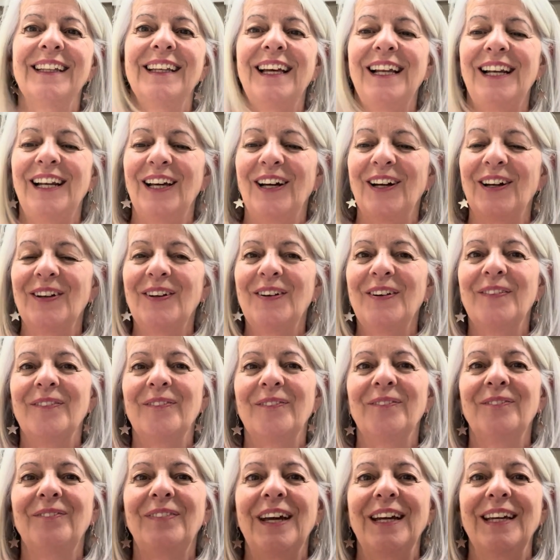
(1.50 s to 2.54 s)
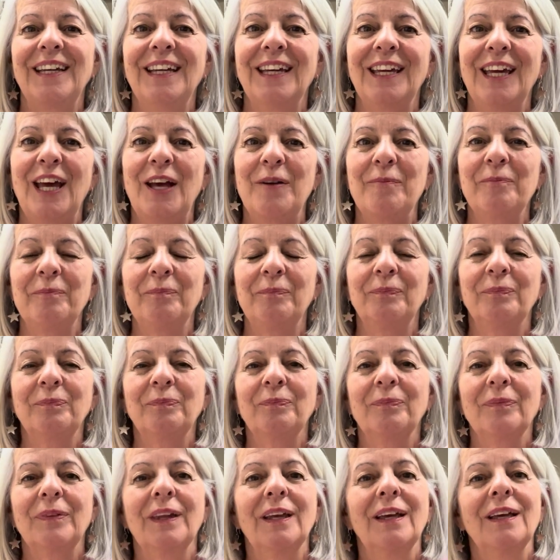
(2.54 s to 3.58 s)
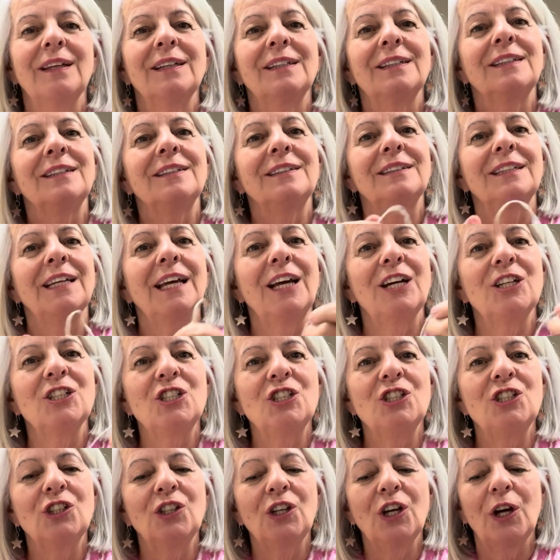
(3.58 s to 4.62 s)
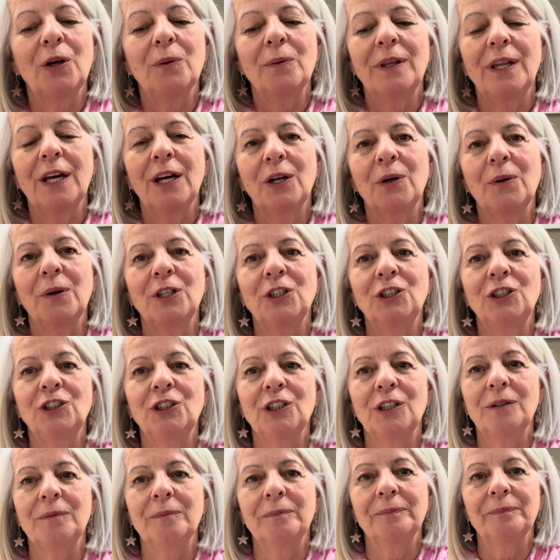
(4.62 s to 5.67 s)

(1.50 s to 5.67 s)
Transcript: Hello, back again. So how did you go with that question?